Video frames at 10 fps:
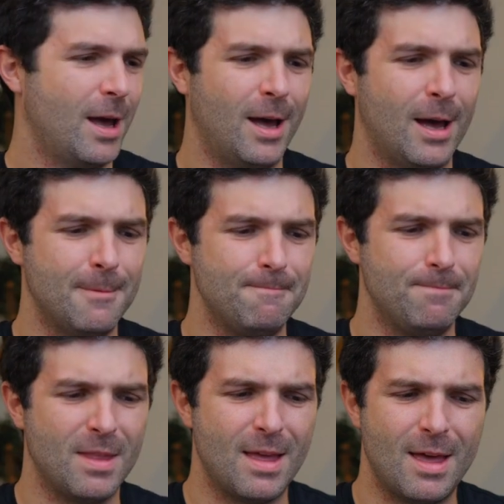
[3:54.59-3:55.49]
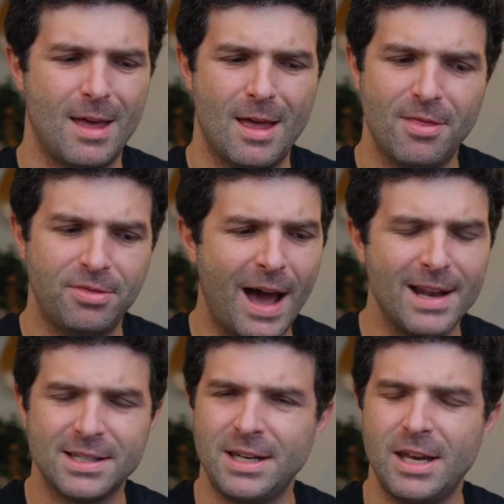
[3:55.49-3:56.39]

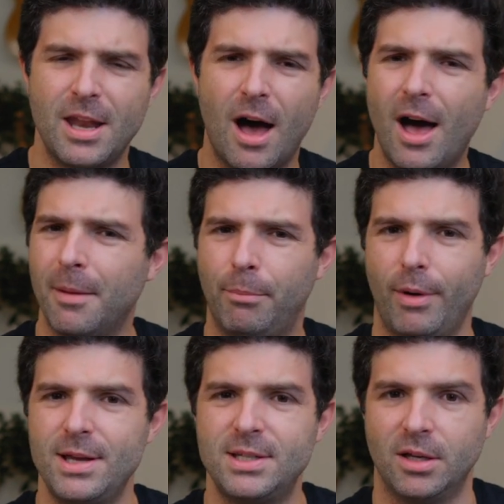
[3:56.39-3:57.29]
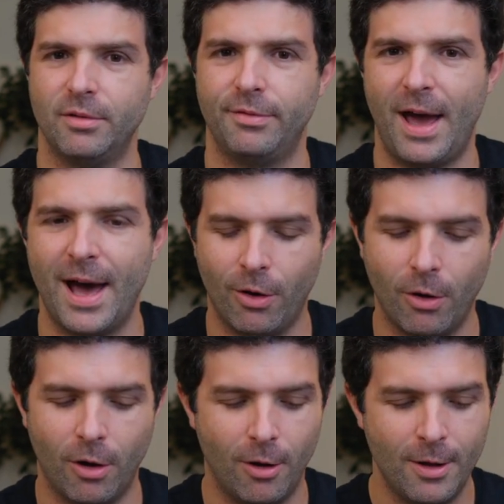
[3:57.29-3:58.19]
that is not abrasive at
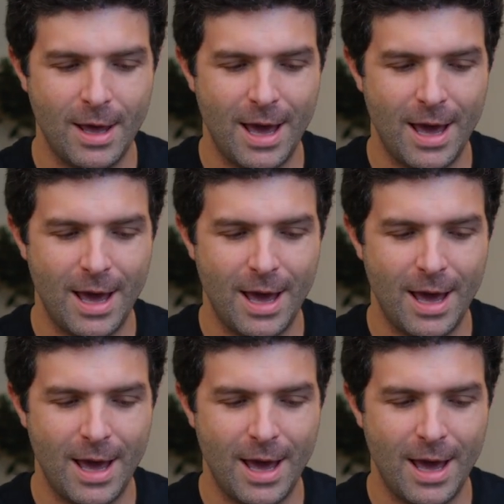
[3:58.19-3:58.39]
all.